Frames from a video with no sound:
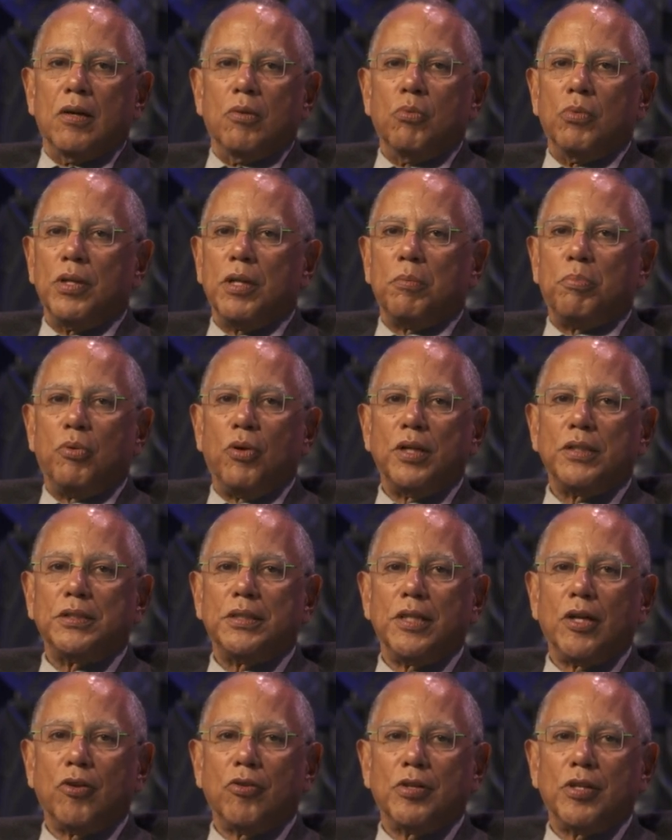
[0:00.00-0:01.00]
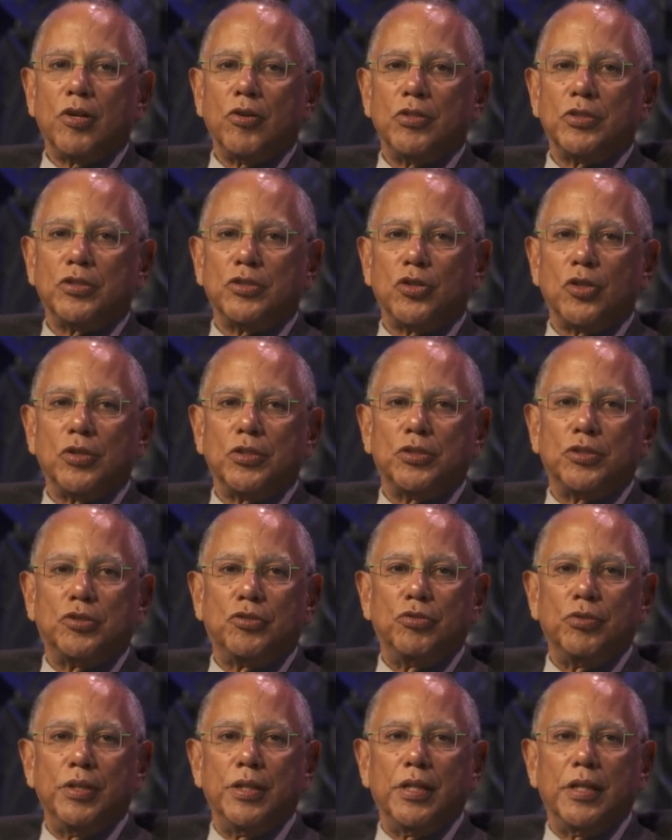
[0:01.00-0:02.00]
when the press secretary starts
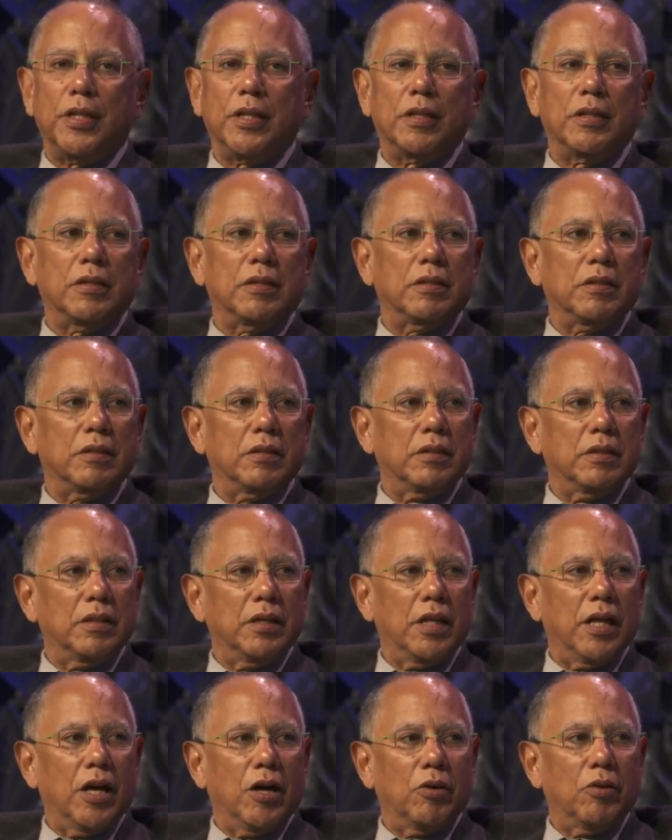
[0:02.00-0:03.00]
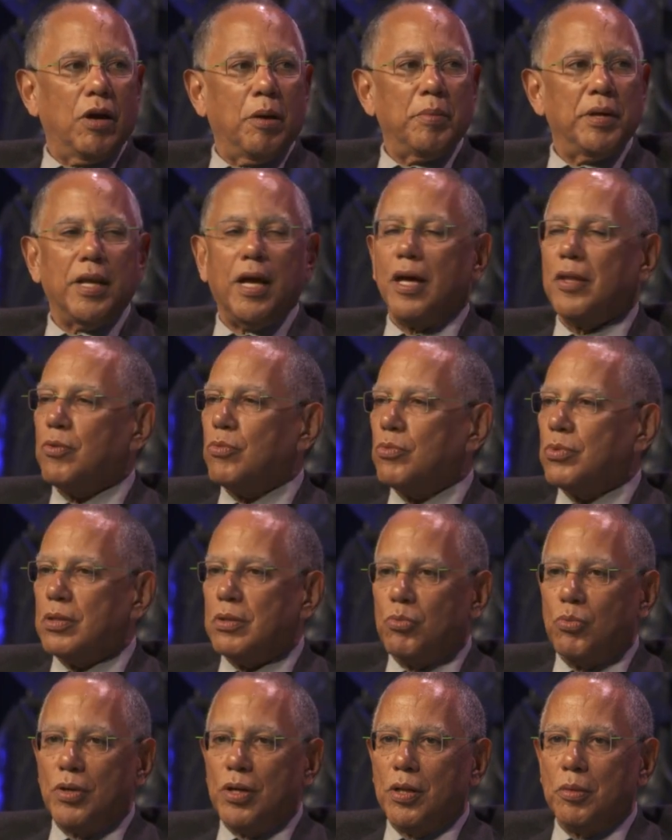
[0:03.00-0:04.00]
treating, you know, I mean,
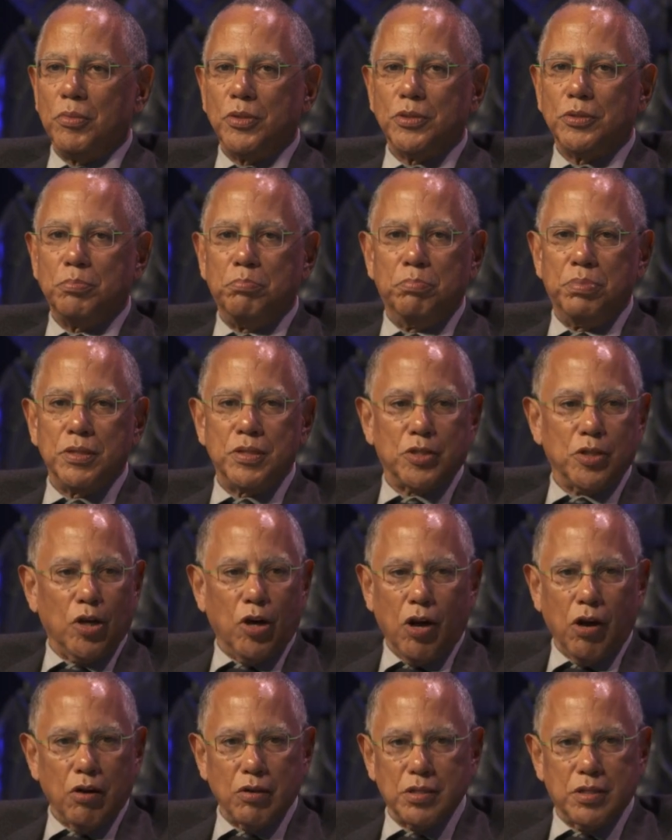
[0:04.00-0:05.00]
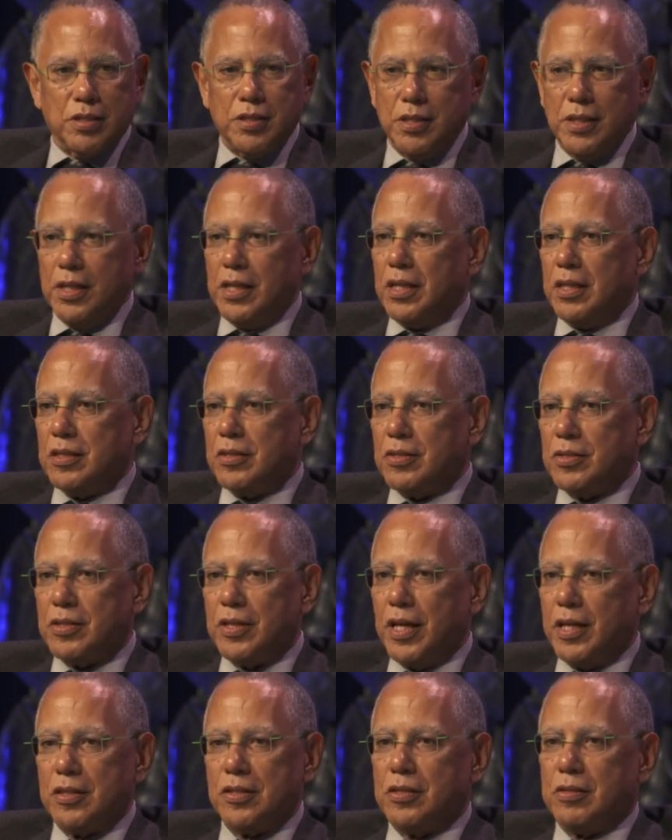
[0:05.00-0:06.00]
one of the most bizarre scenes
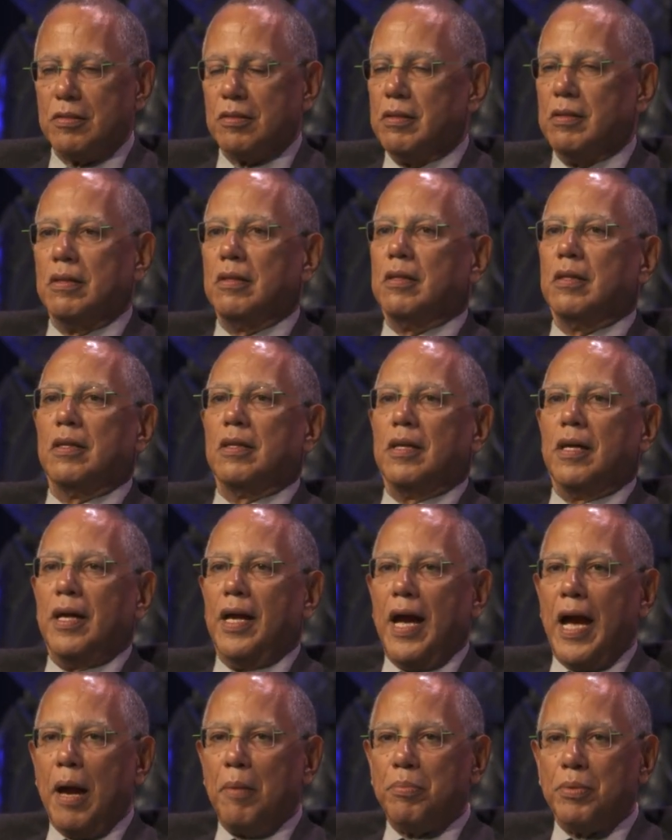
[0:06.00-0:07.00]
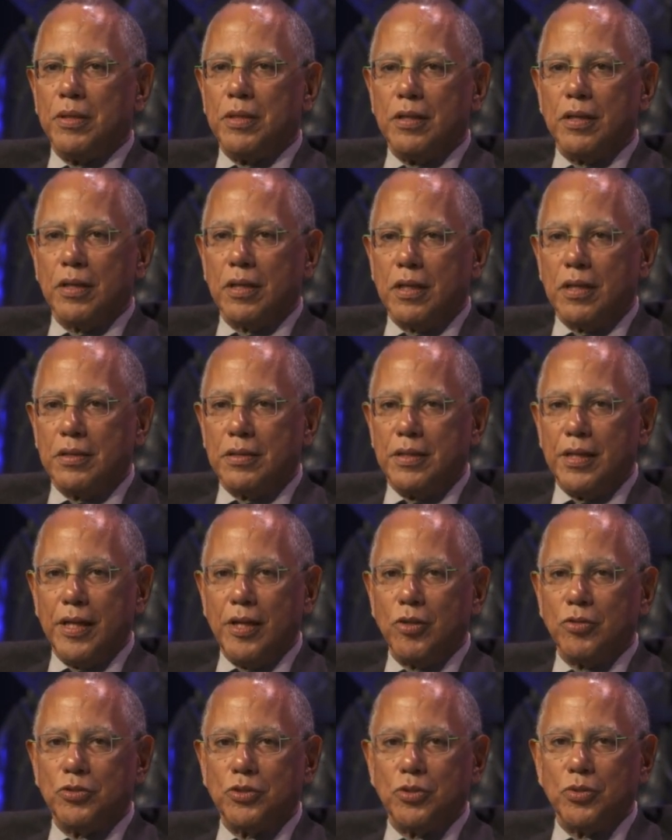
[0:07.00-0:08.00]
that's happened a day
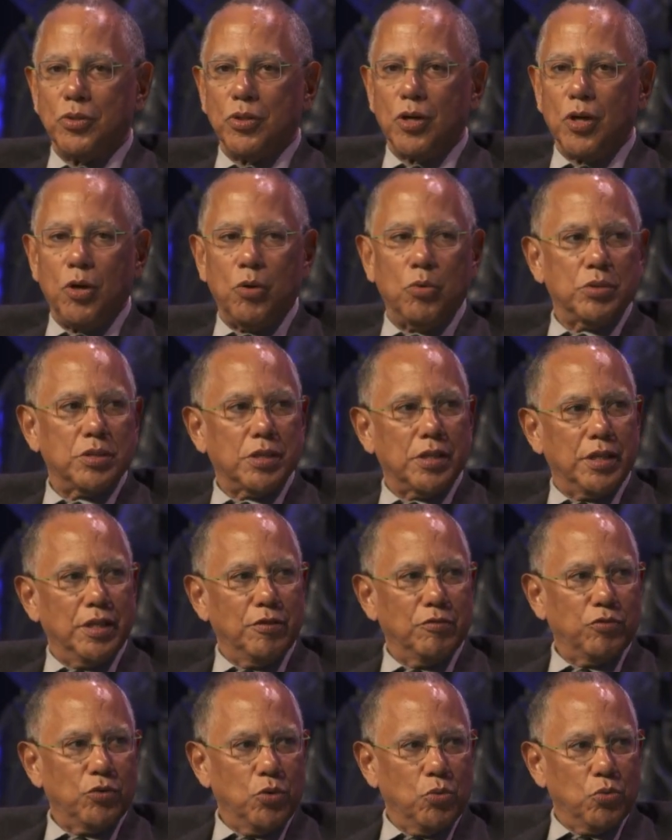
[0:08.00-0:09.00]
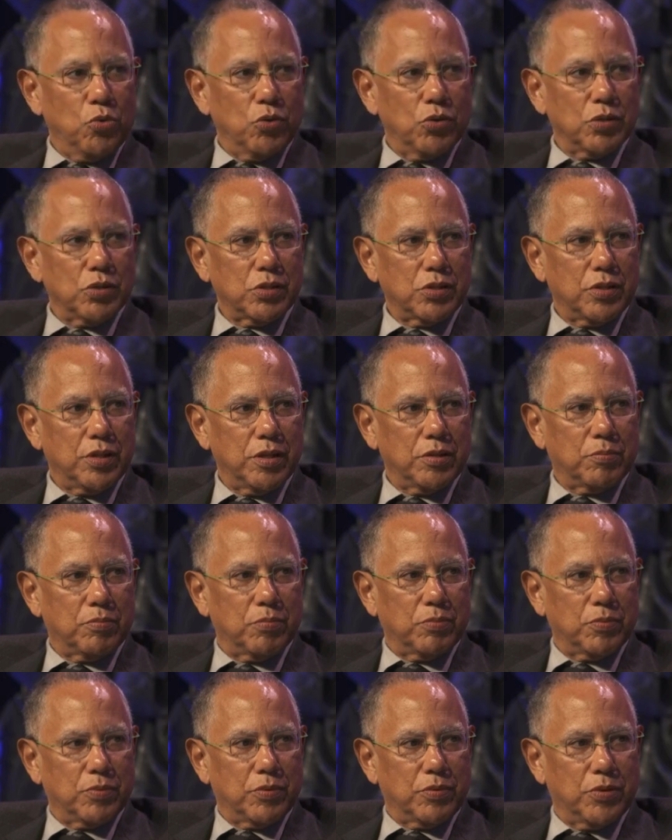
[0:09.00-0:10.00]
or two ago was in InfoWars
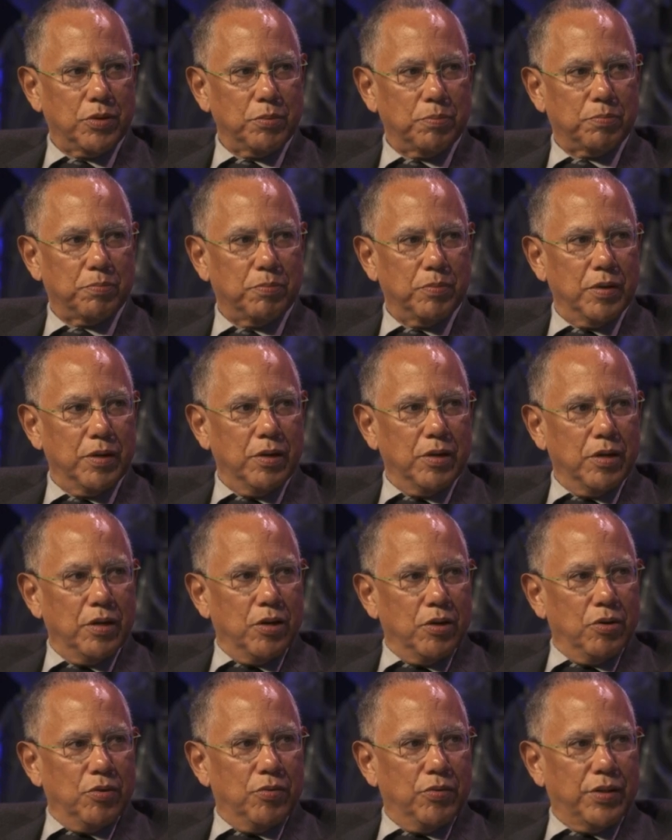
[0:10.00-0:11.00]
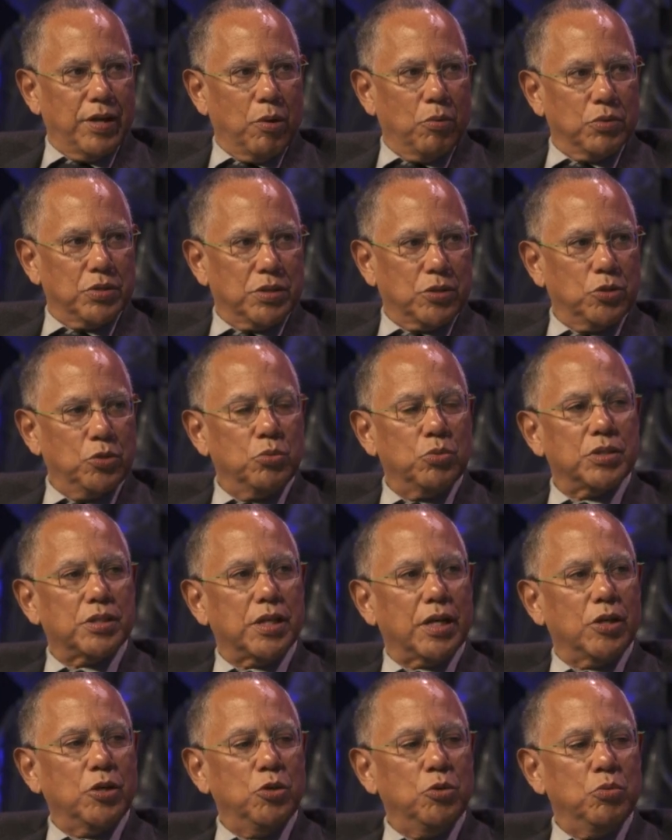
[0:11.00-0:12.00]
that the that was who was
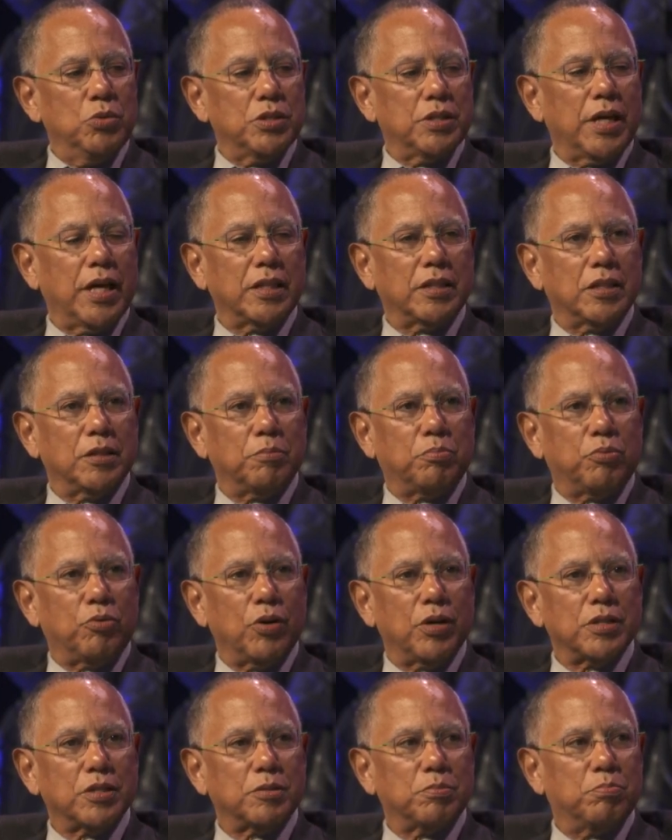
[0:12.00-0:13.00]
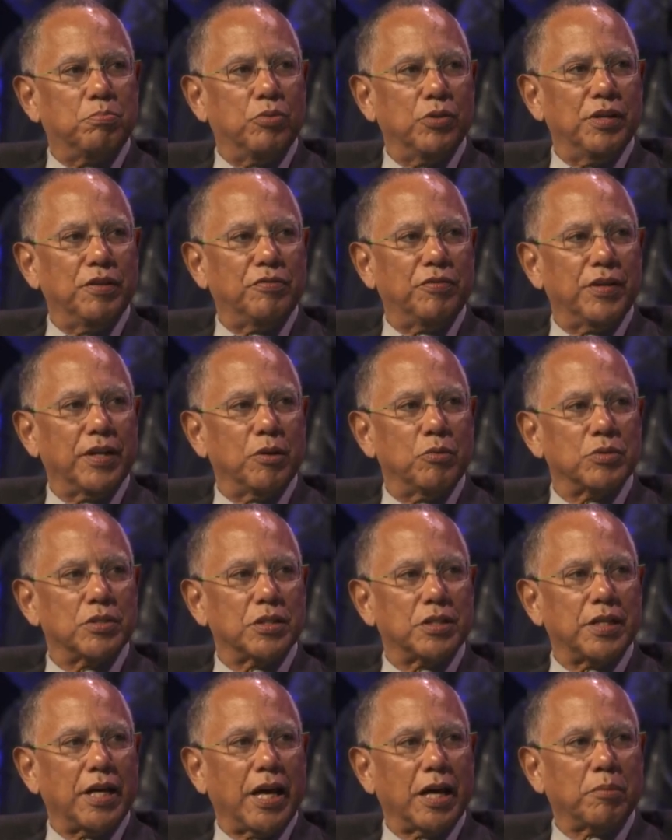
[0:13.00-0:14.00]
at who was at the press briefing and was
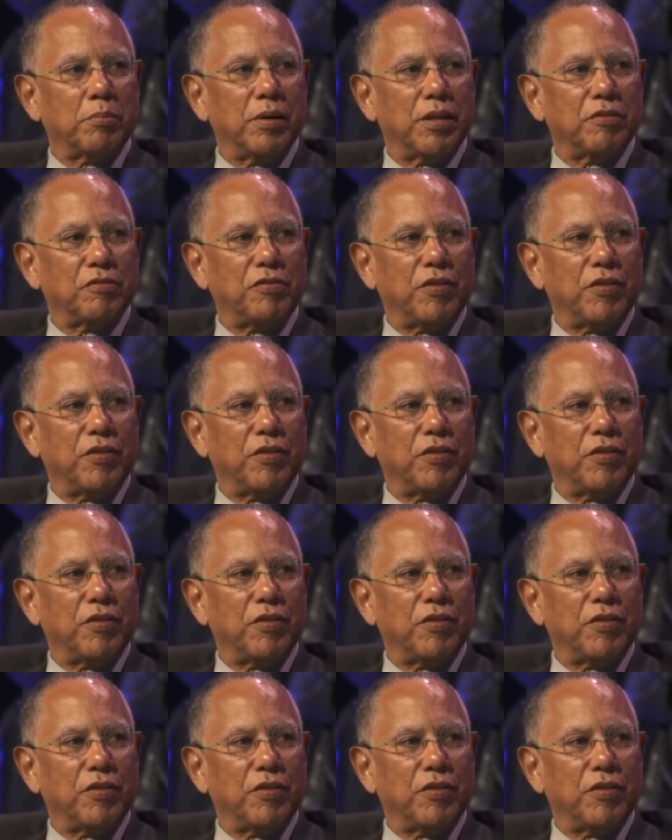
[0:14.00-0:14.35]
attacked by the